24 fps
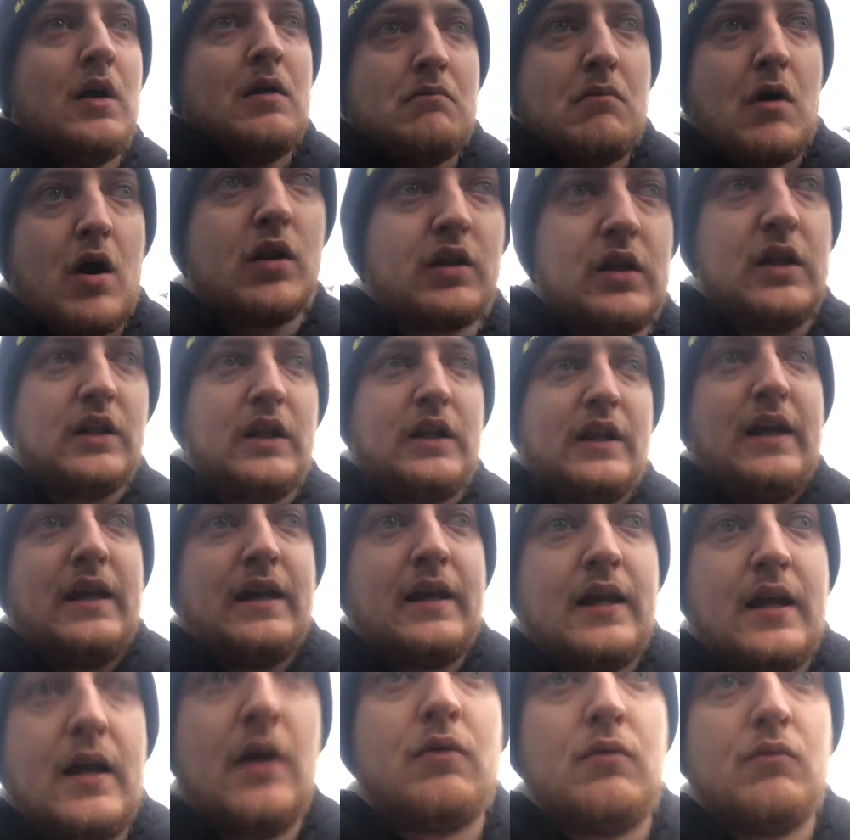Molly
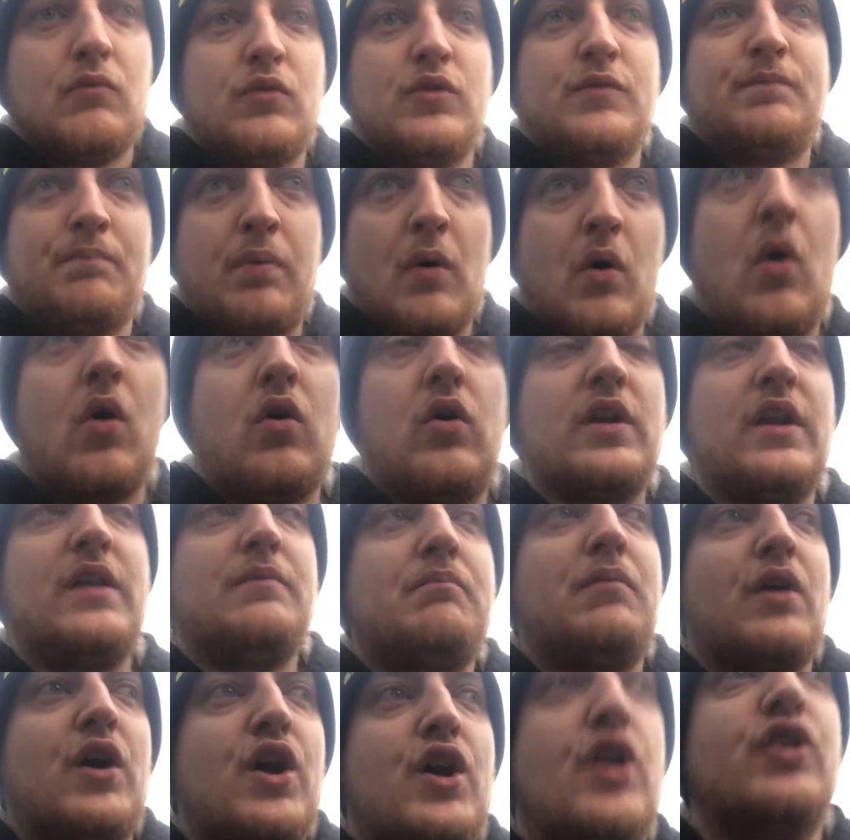Lee was born in
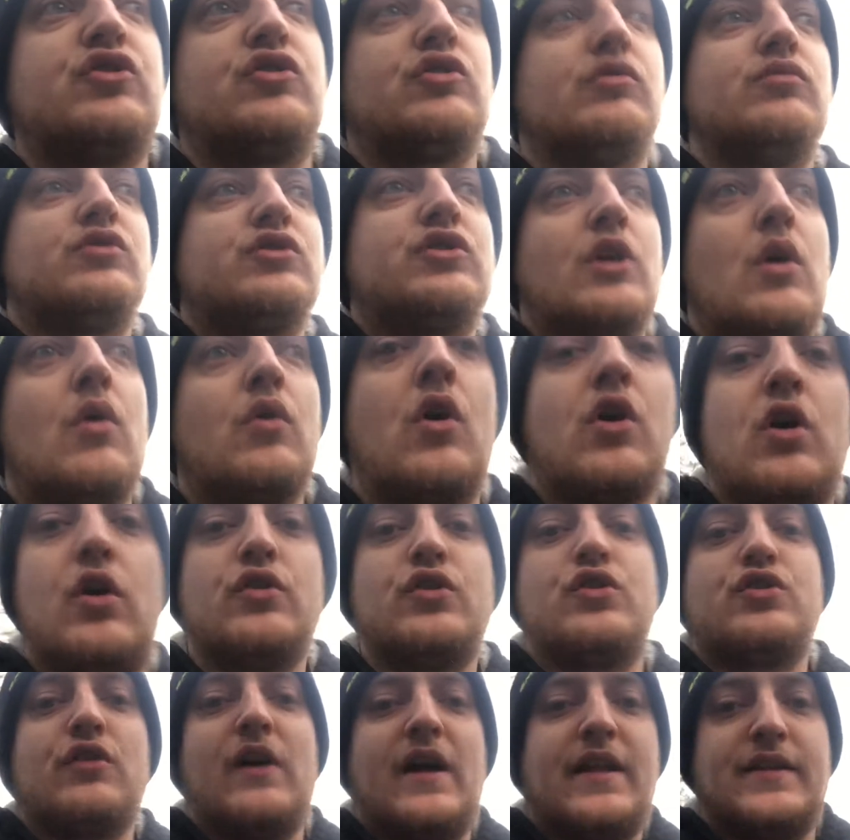Burslem,
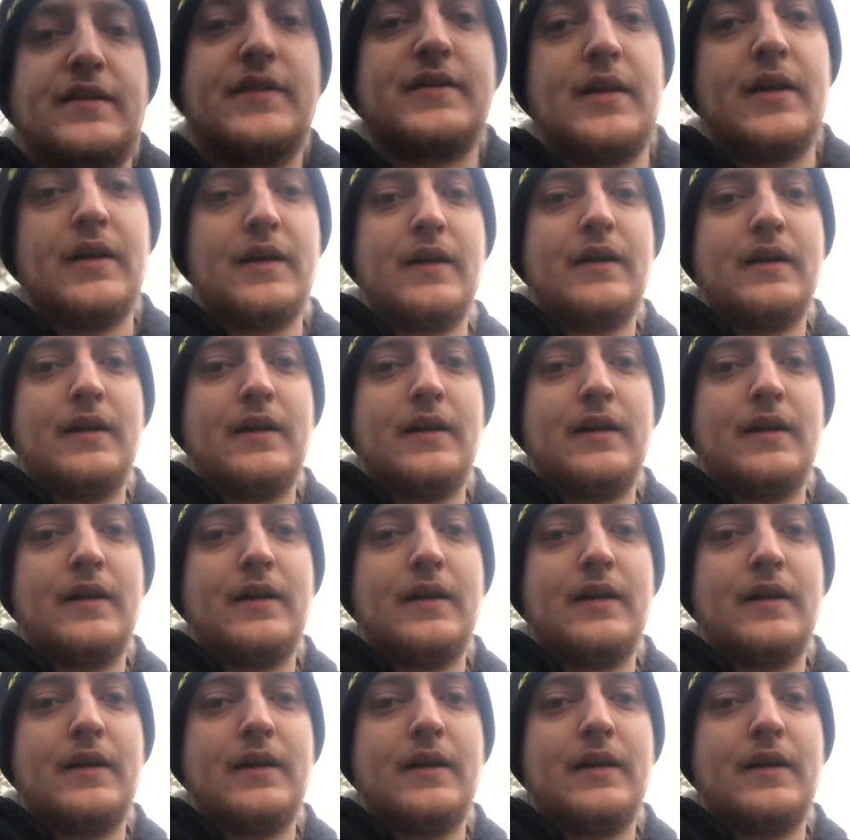Stoke-on-Trent,